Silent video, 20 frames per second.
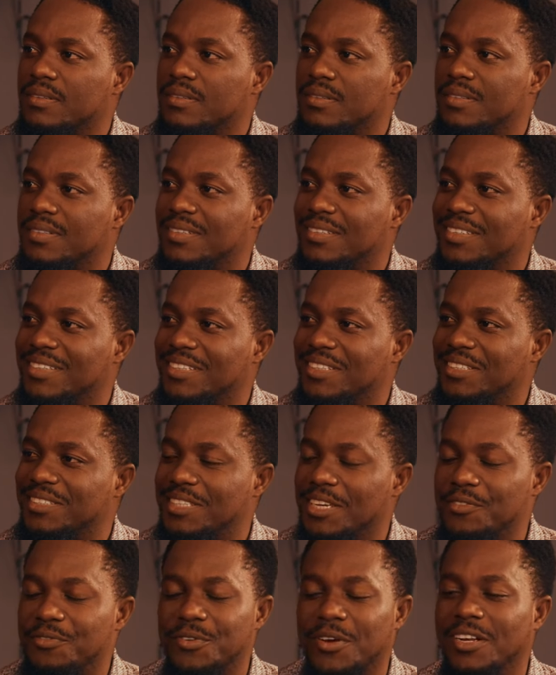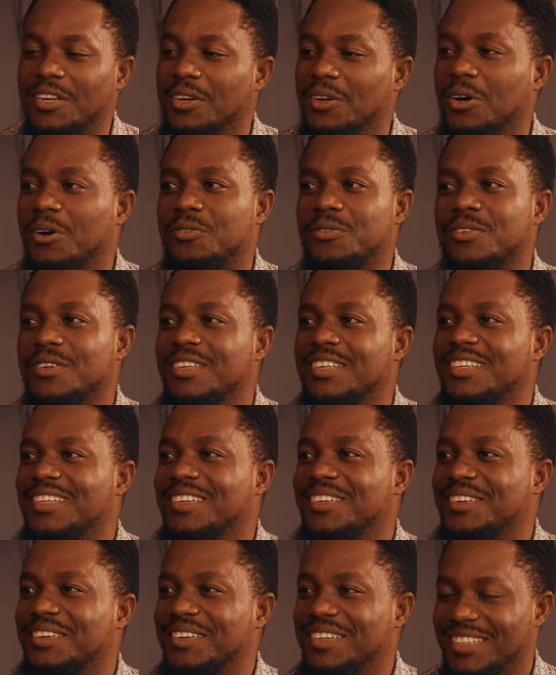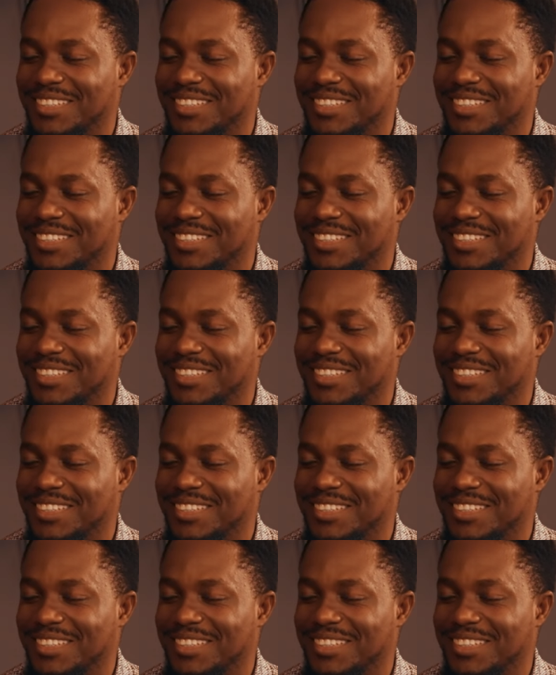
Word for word: I mean, it, it, has another feeling.